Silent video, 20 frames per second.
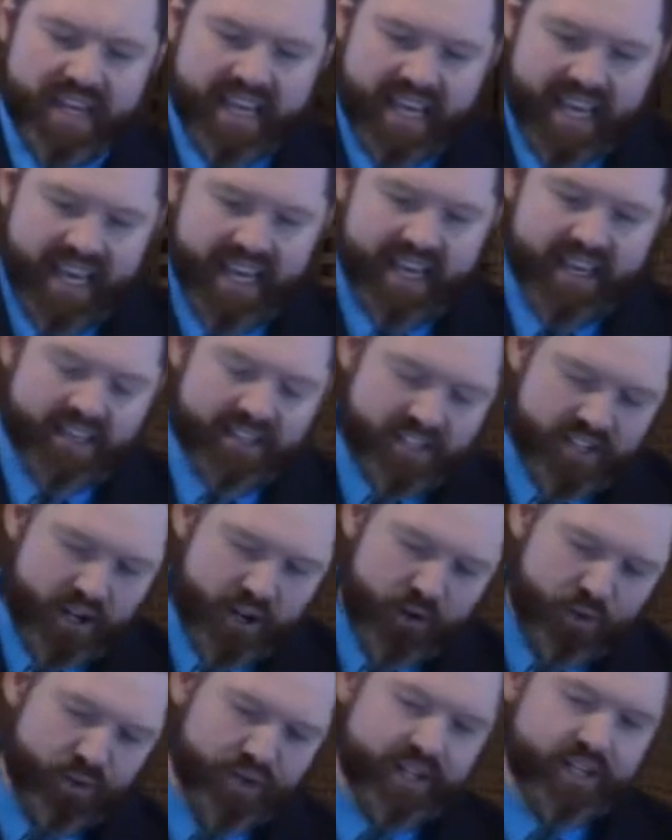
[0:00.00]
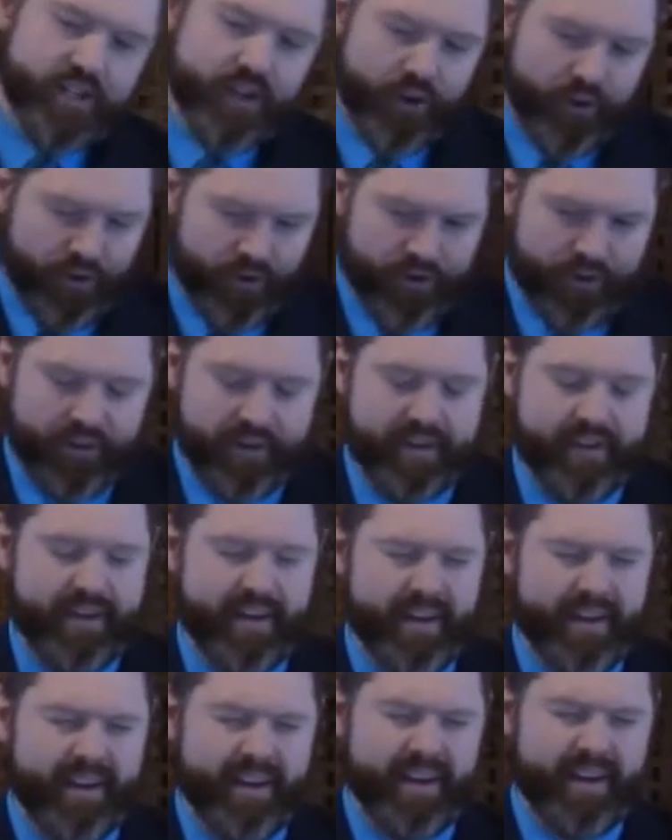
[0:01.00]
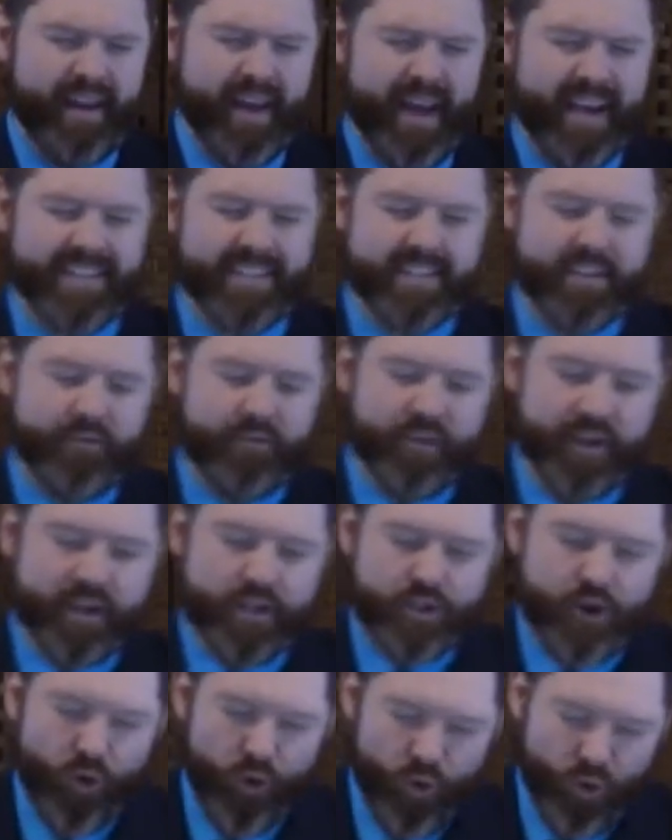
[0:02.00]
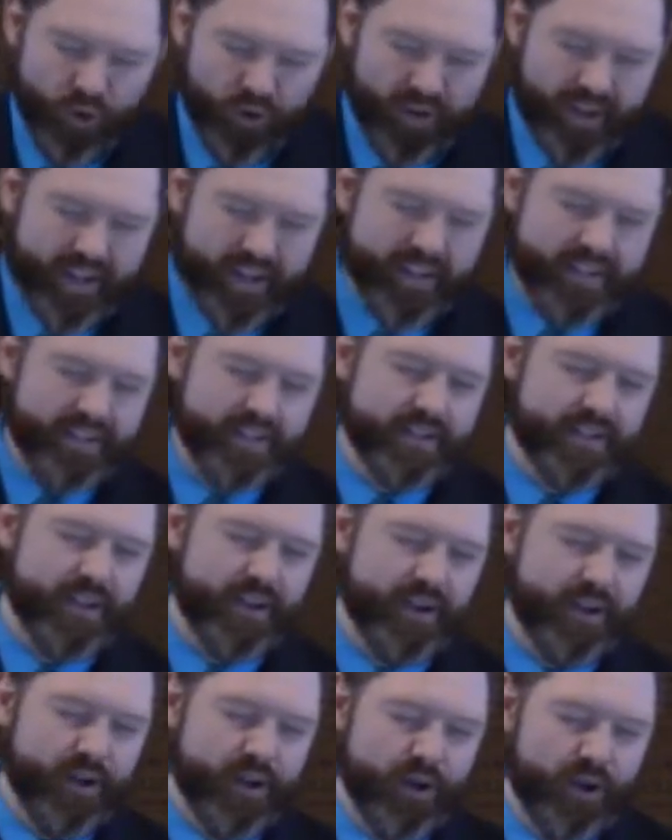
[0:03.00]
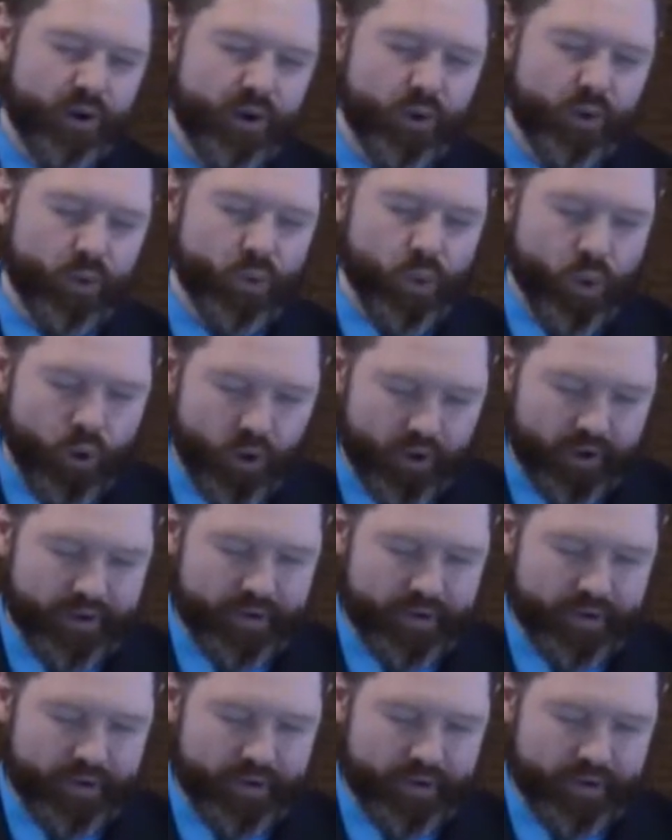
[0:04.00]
king's return as the victorious warrior.